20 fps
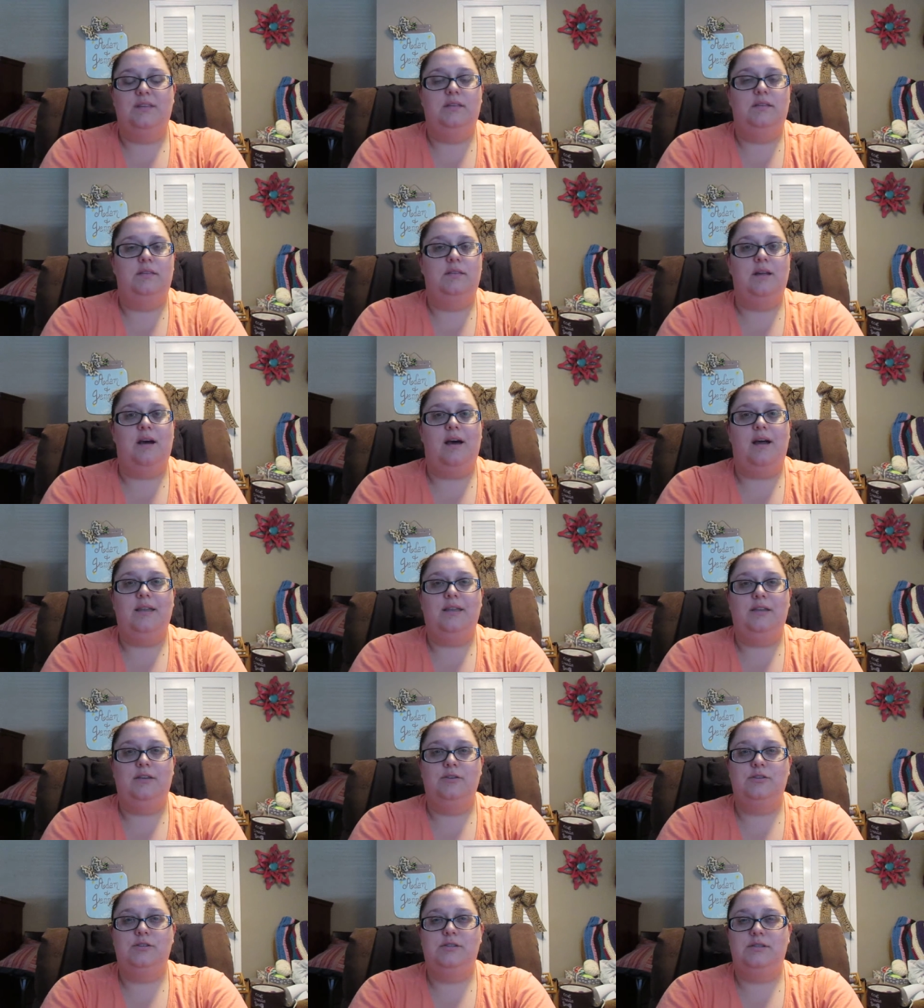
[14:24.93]
not
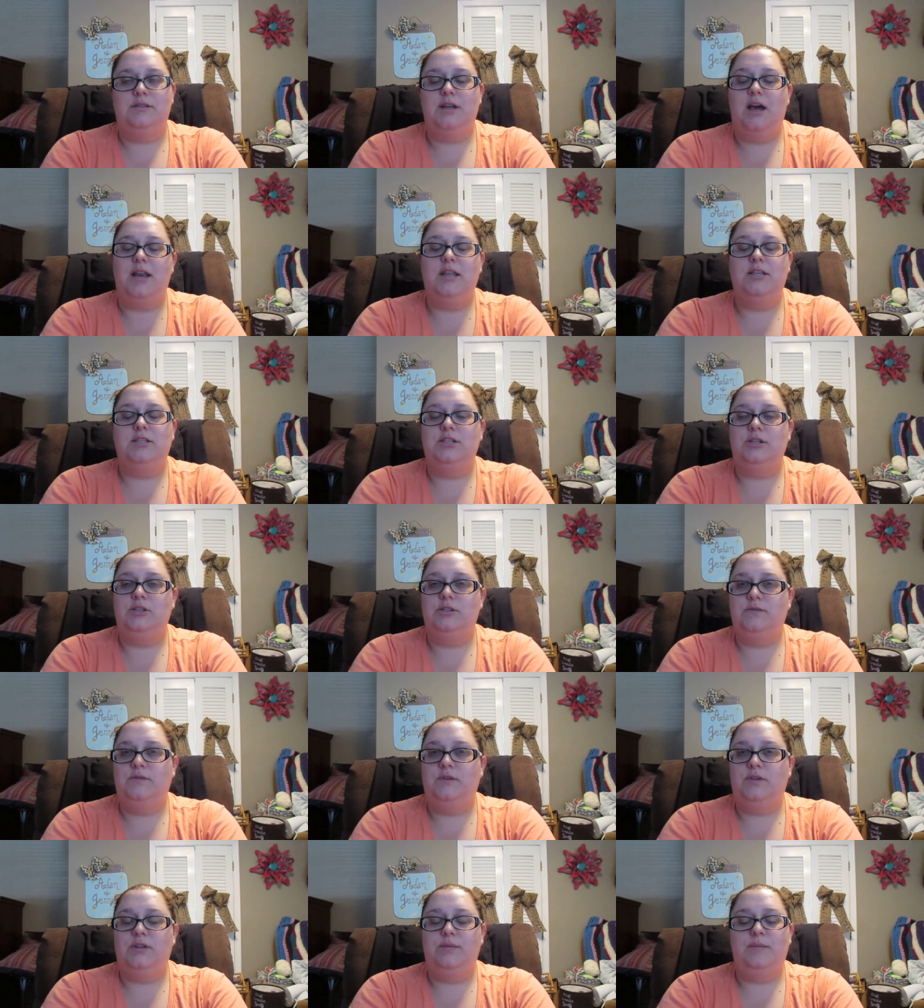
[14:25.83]
as
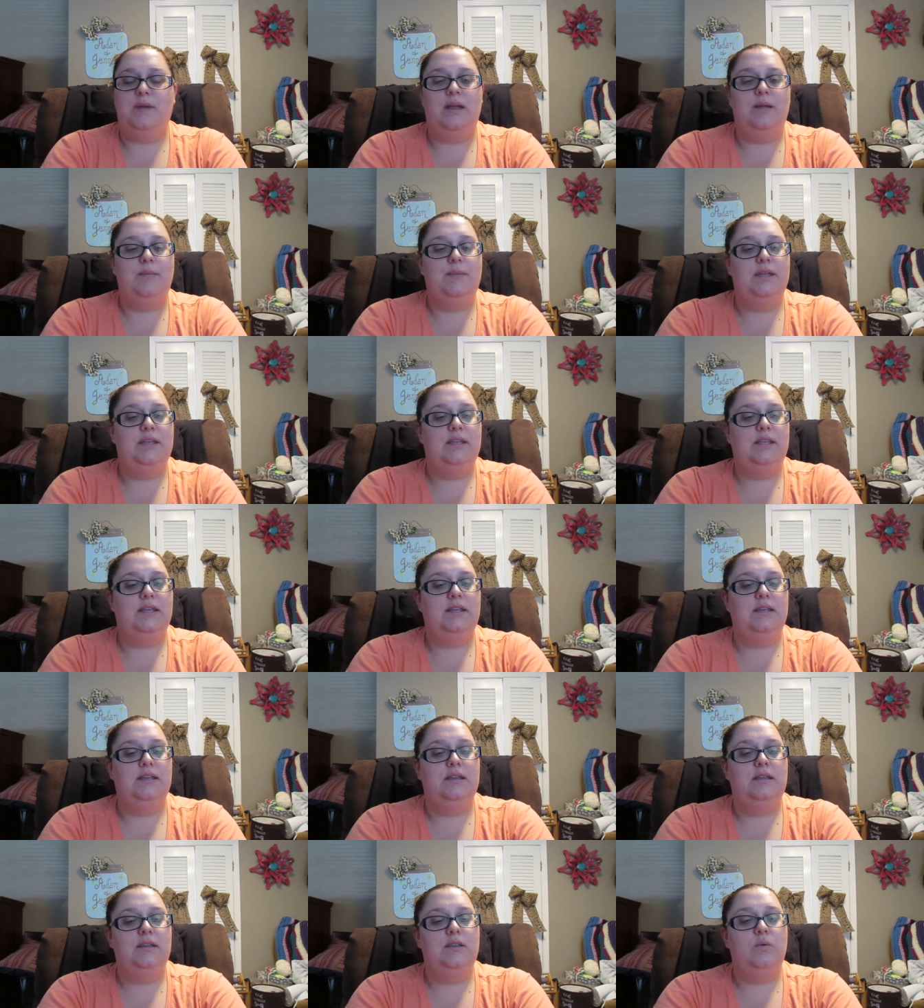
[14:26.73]
useful in my
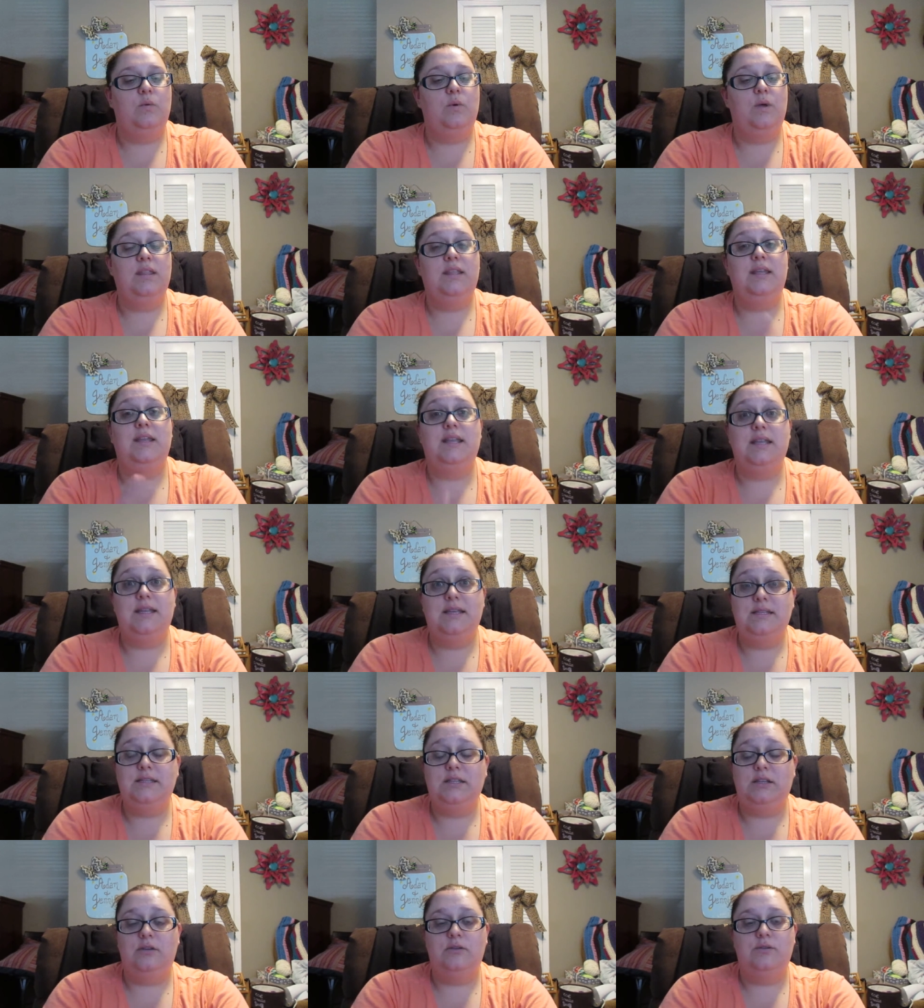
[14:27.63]
opinion. The one that
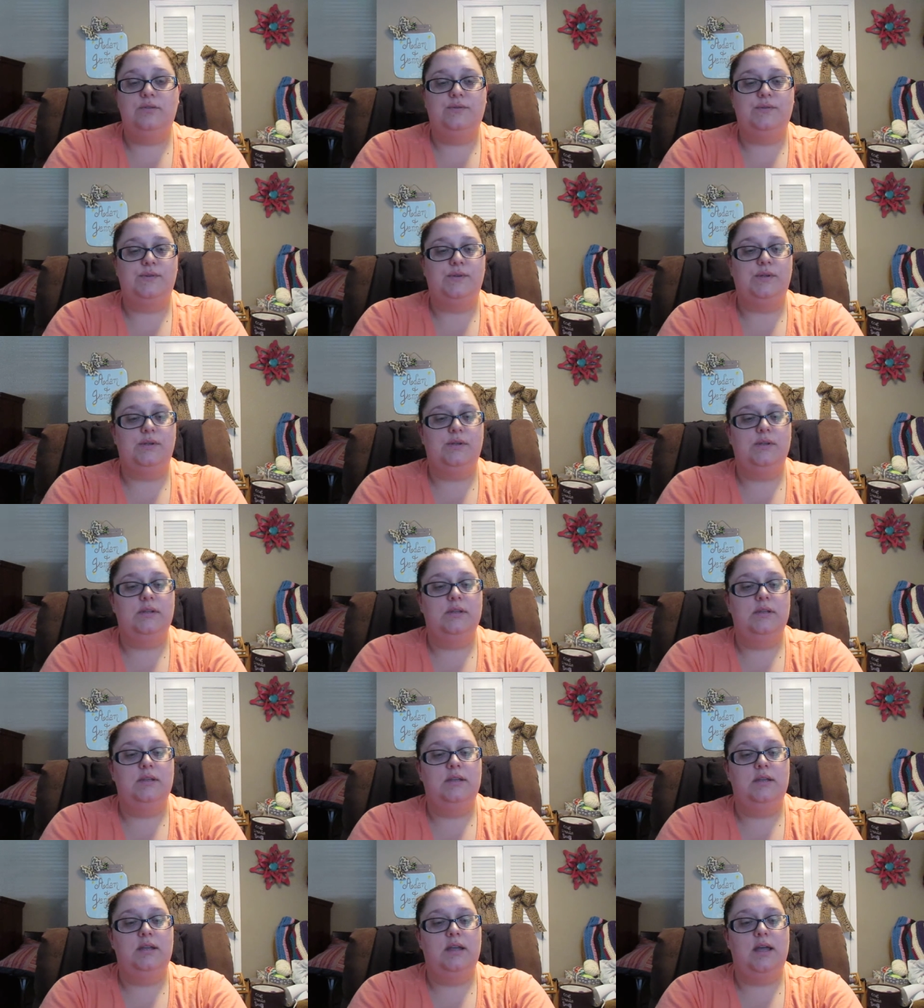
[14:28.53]
is useful,
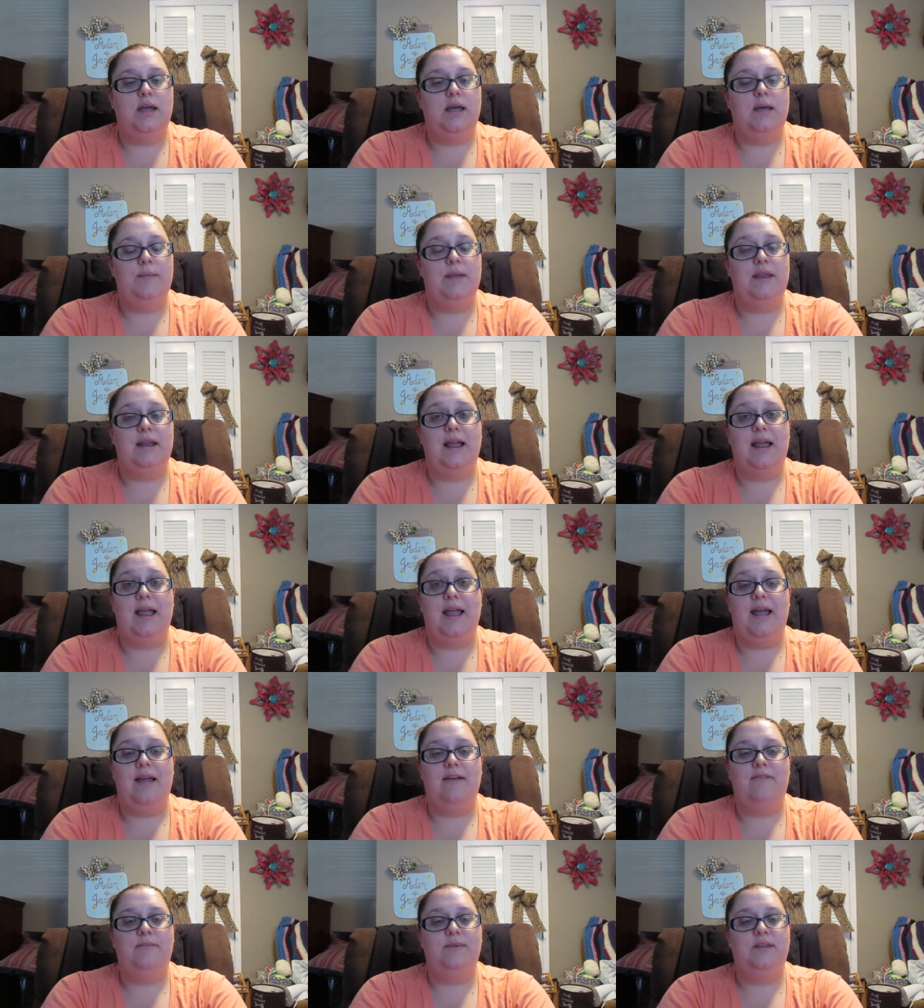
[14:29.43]
and I
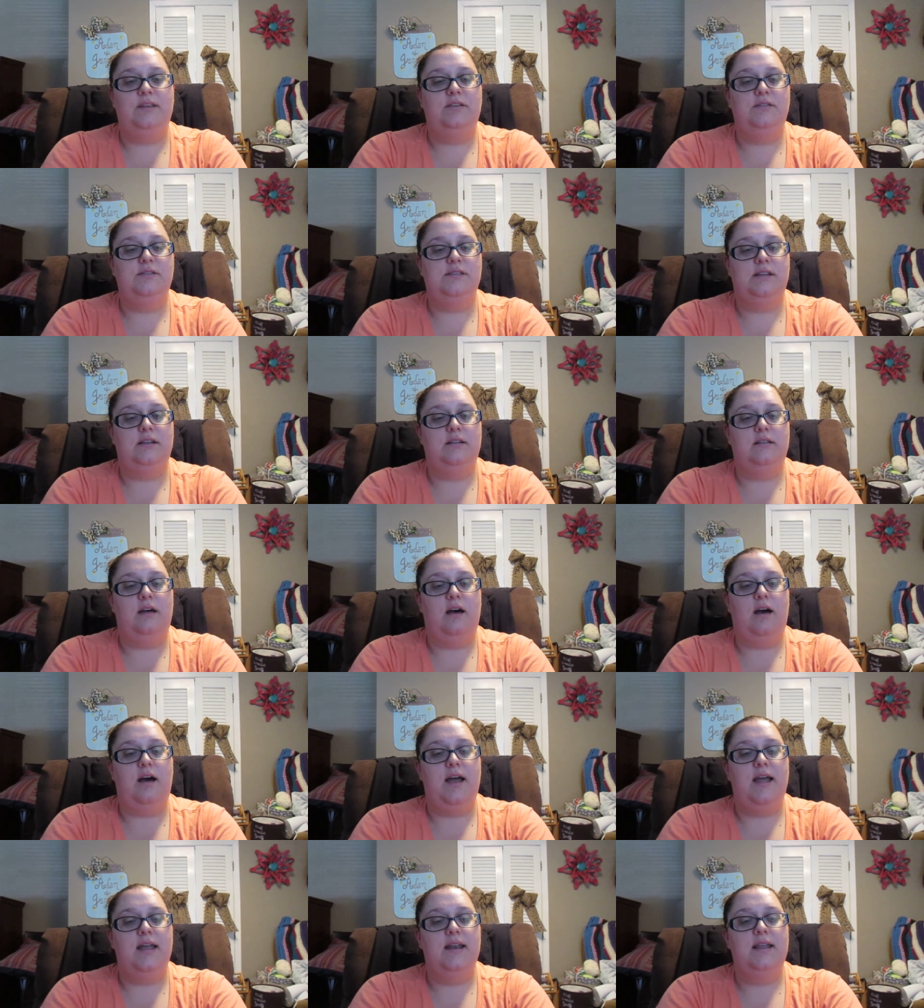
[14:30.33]
have been using a
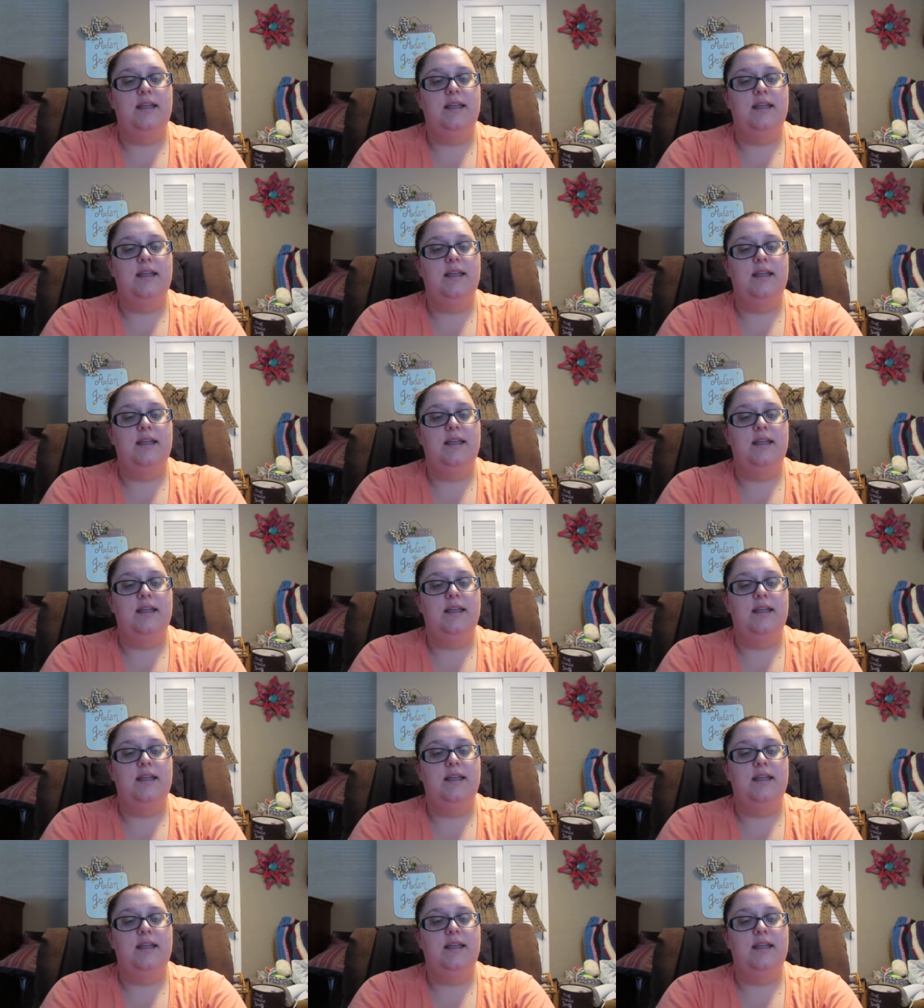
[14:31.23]
lot,